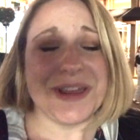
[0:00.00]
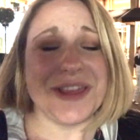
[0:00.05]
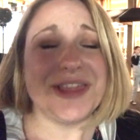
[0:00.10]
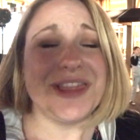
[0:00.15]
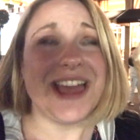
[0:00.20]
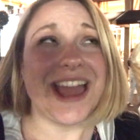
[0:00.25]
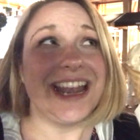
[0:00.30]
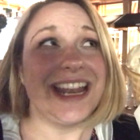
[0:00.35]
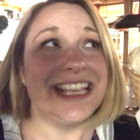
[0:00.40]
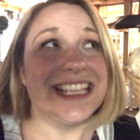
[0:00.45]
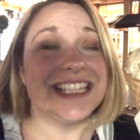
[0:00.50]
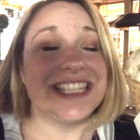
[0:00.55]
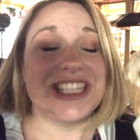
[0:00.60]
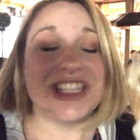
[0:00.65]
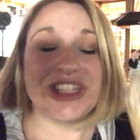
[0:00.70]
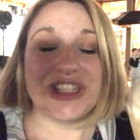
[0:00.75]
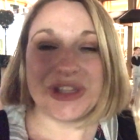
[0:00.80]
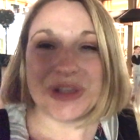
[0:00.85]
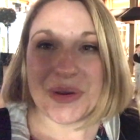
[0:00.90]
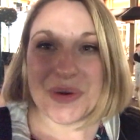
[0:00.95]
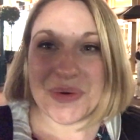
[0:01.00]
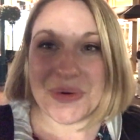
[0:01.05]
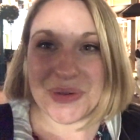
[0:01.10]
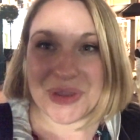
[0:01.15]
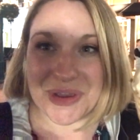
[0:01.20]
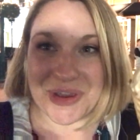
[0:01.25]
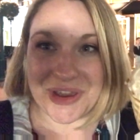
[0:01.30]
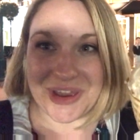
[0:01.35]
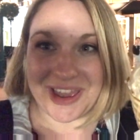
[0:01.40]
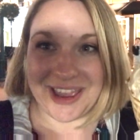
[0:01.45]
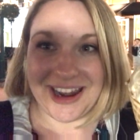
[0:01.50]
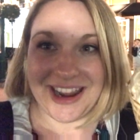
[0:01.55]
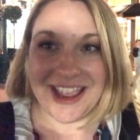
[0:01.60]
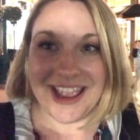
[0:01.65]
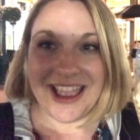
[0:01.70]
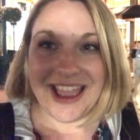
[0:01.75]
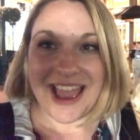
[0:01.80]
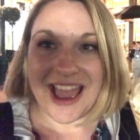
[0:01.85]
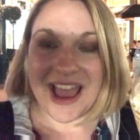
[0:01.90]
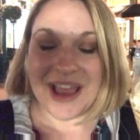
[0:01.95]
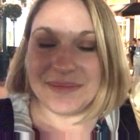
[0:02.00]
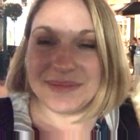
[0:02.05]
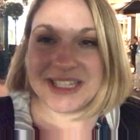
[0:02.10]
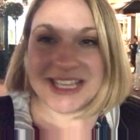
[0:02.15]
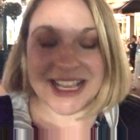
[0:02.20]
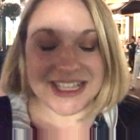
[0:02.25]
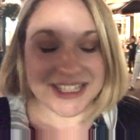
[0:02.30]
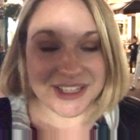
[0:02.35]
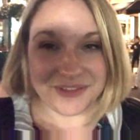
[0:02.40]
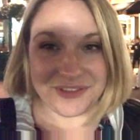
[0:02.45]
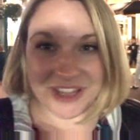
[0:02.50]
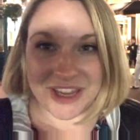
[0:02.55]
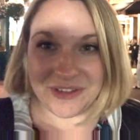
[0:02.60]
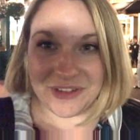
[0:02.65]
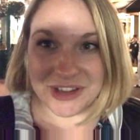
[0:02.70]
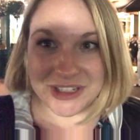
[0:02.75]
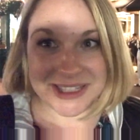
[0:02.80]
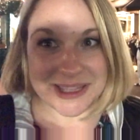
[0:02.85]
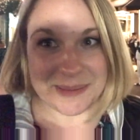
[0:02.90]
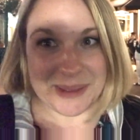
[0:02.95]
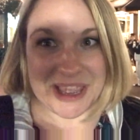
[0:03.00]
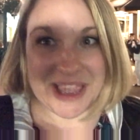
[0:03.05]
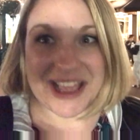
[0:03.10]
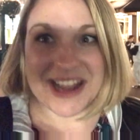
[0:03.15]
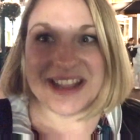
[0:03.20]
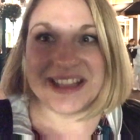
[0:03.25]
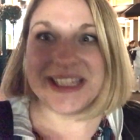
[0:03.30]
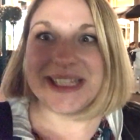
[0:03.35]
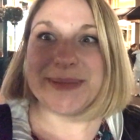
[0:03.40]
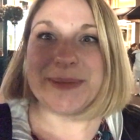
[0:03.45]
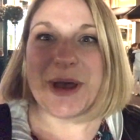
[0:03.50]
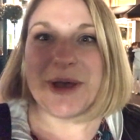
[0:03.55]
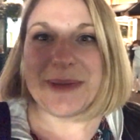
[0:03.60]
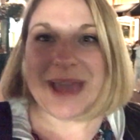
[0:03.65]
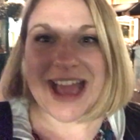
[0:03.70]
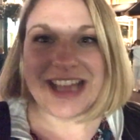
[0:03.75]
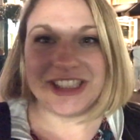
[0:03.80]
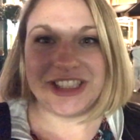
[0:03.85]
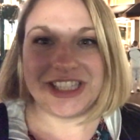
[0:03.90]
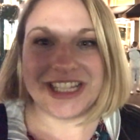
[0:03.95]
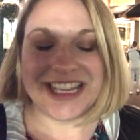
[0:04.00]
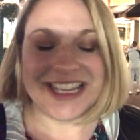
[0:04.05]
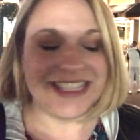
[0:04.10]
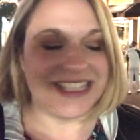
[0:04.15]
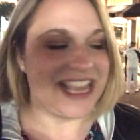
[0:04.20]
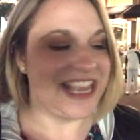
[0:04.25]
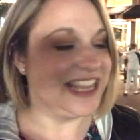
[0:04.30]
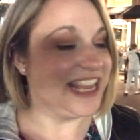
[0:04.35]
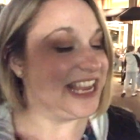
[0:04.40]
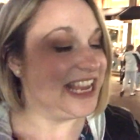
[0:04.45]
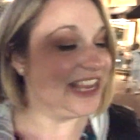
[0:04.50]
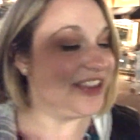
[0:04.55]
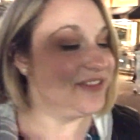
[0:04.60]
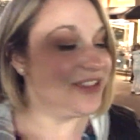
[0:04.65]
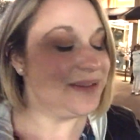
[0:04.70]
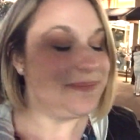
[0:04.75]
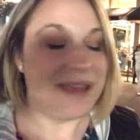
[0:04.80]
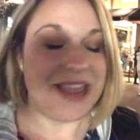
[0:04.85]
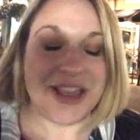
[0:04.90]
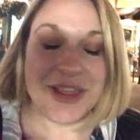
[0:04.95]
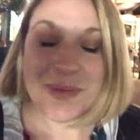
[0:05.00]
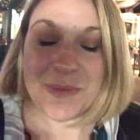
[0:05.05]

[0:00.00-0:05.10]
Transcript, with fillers: that is so good. Um, tons of flavors. They make it in small batches, and they even make